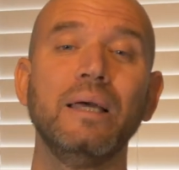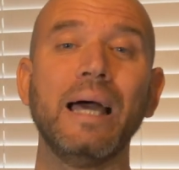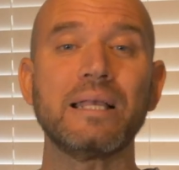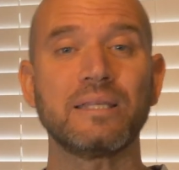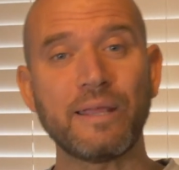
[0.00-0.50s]

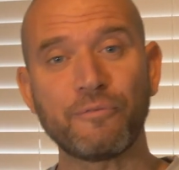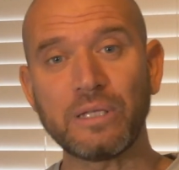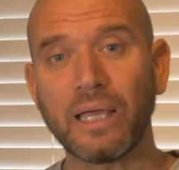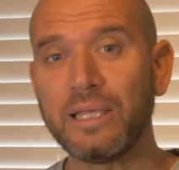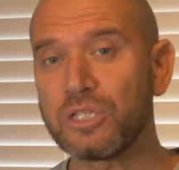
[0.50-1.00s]
as an
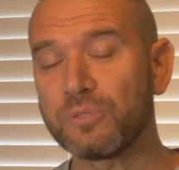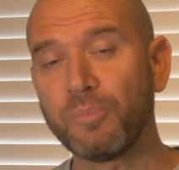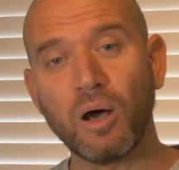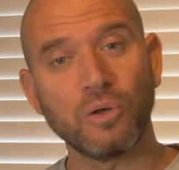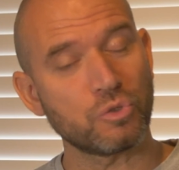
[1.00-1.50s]
everyday
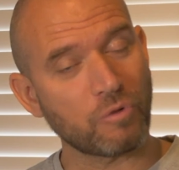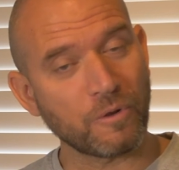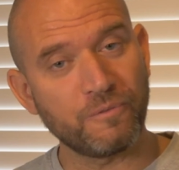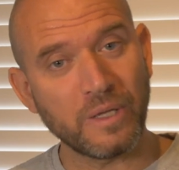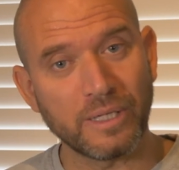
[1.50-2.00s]
smart
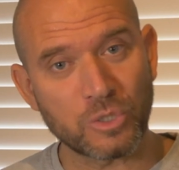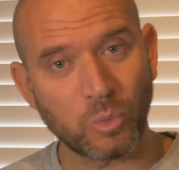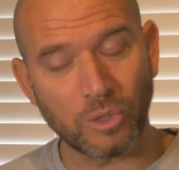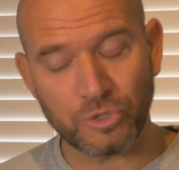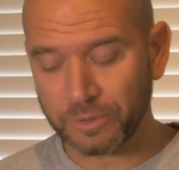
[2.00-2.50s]
stroke fitness
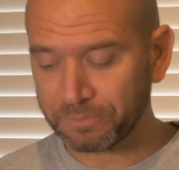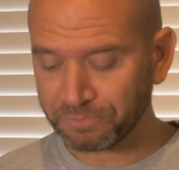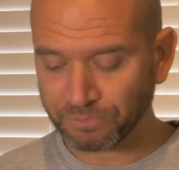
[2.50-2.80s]
watch.